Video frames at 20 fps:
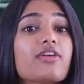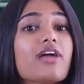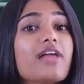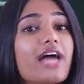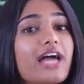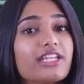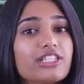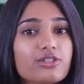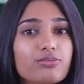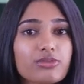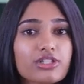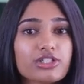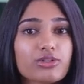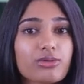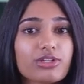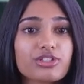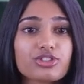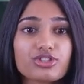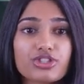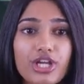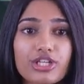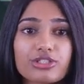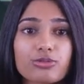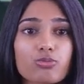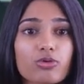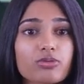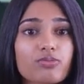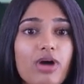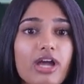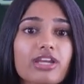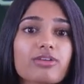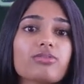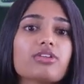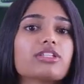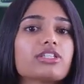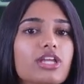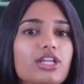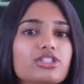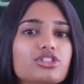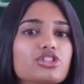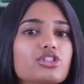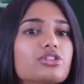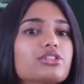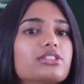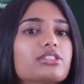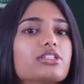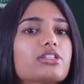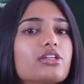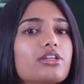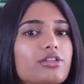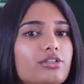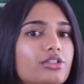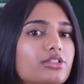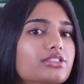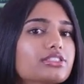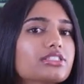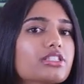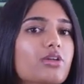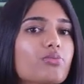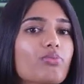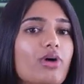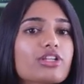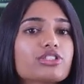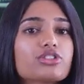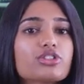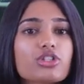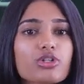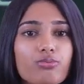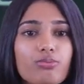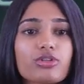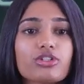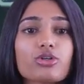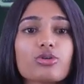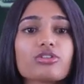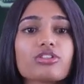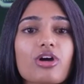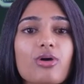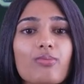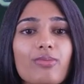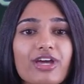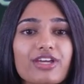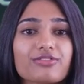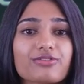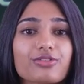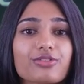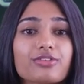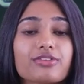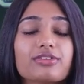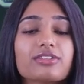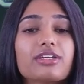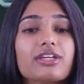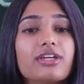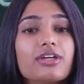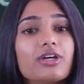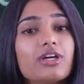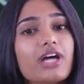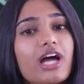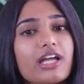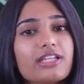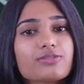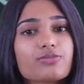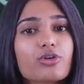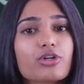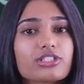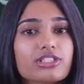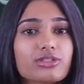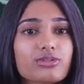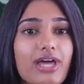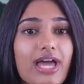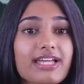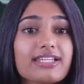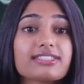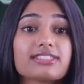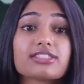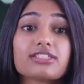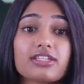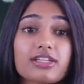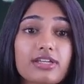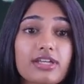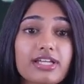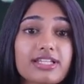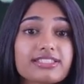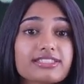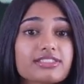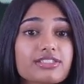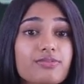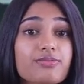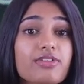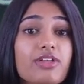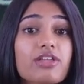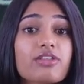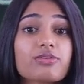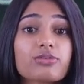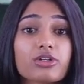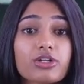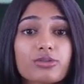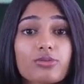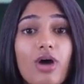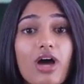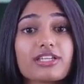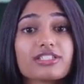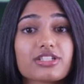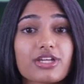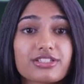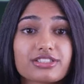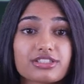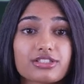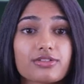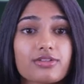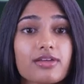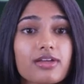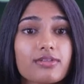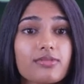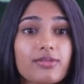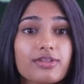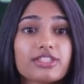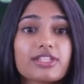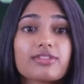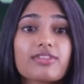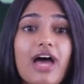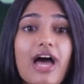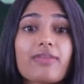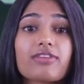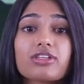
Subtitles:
and in between genuine recommendations, you see a mention of a new token. At first glance, it seems like a good project, but the lack